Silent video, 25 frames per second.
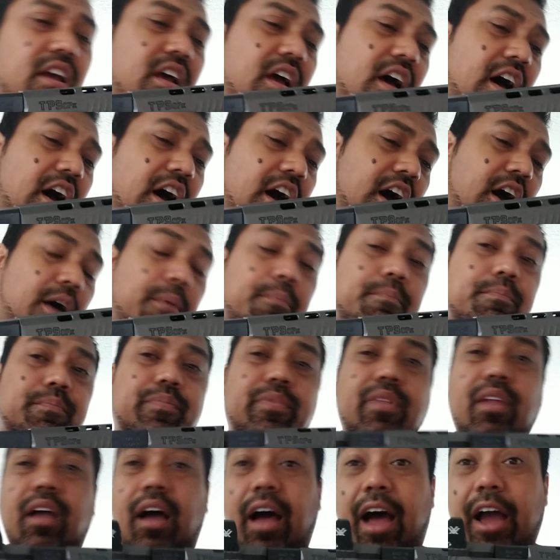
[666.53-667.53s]

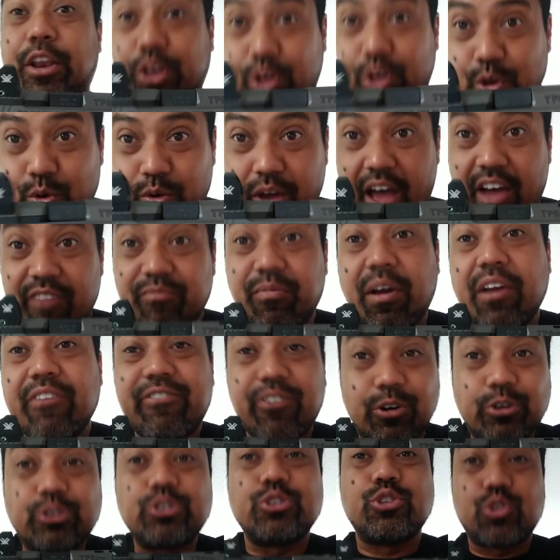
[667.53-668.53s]
I do have my
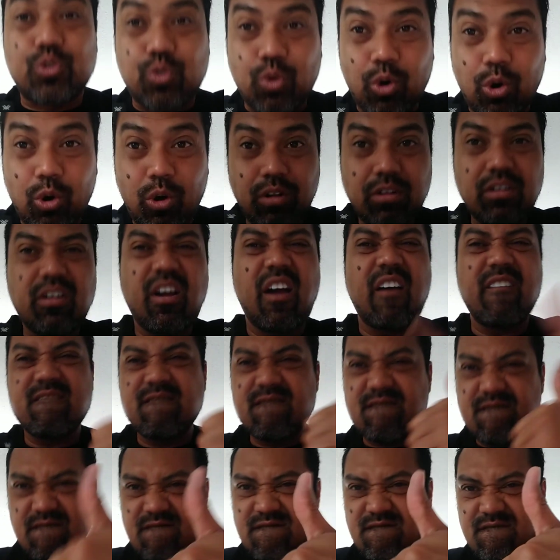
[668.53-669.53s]
first troll.
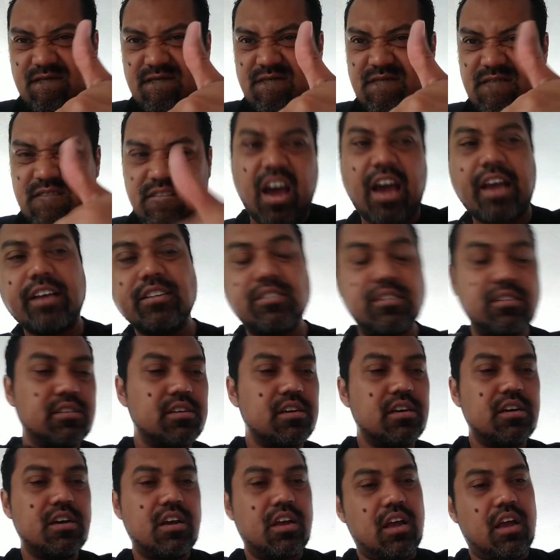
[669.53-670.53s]
Nice.
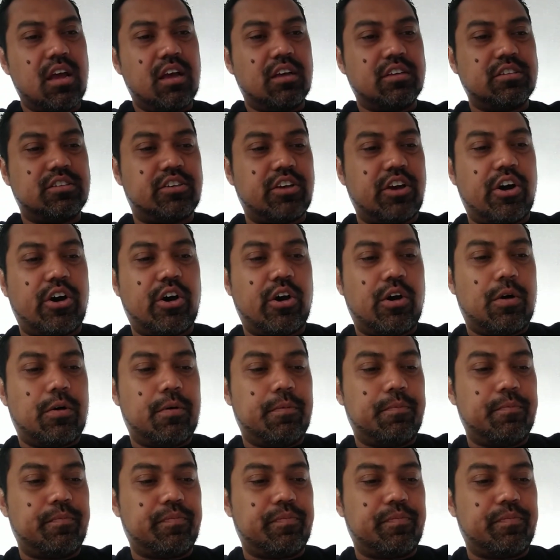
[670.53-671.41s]
So,